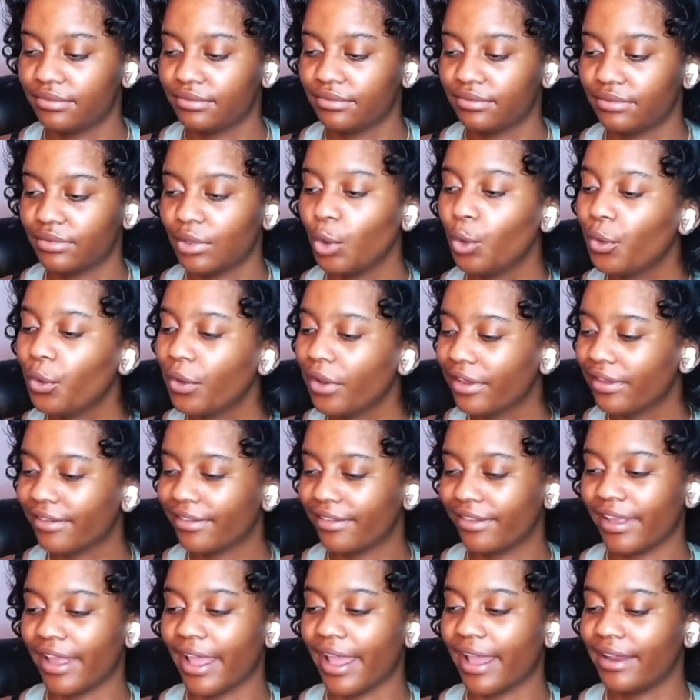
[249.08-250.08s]
Who is
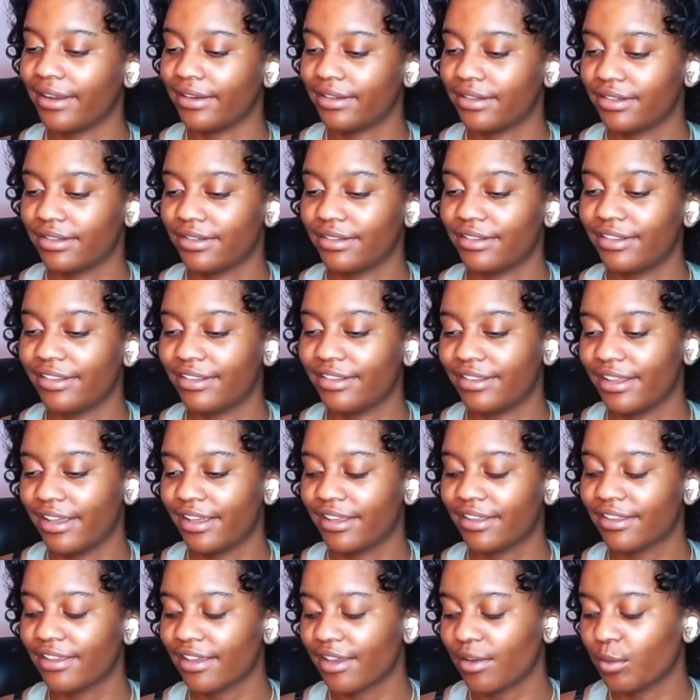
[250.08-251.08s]
that? Did they
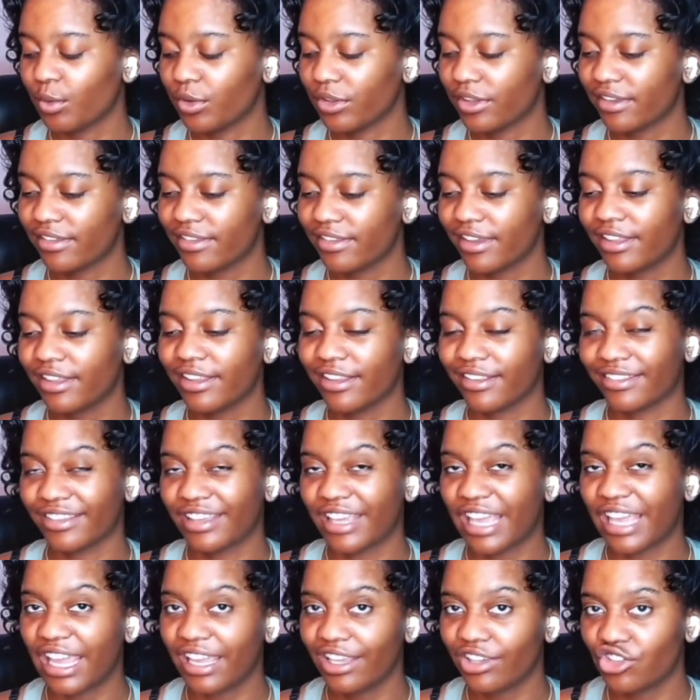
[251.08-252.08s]
say, were they saying that's
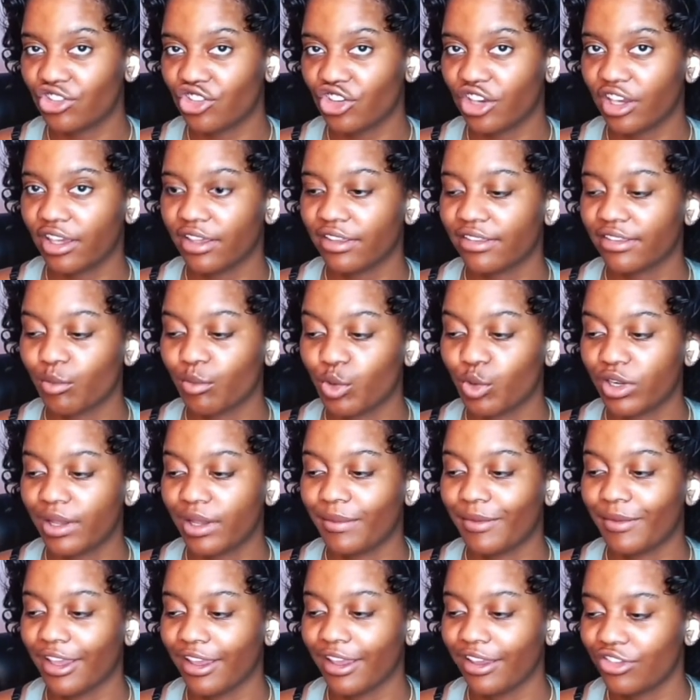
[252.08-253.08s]
K J? Someone
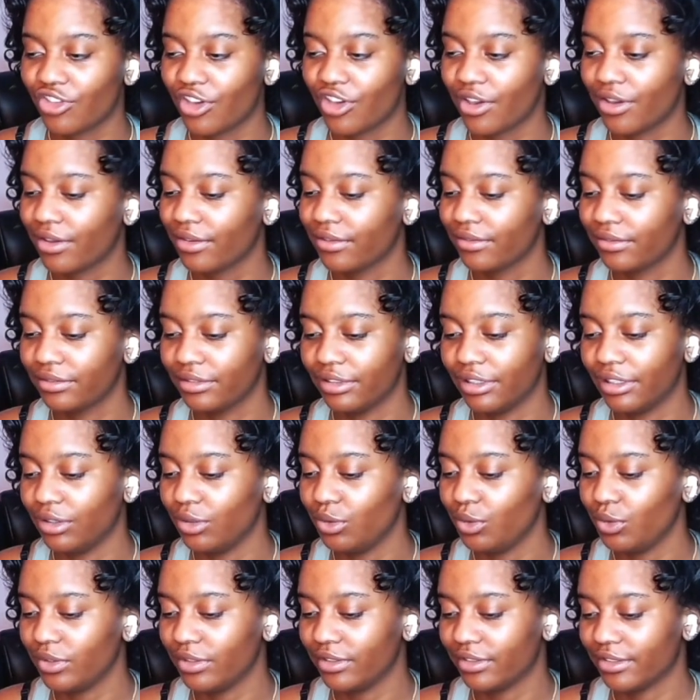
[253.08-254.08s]
named K J? And
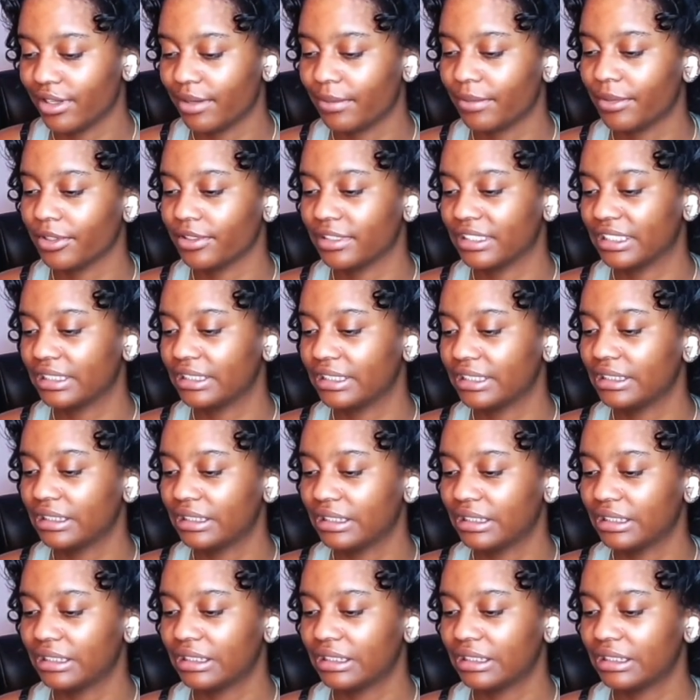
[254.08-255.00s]
who is that person? Watch out,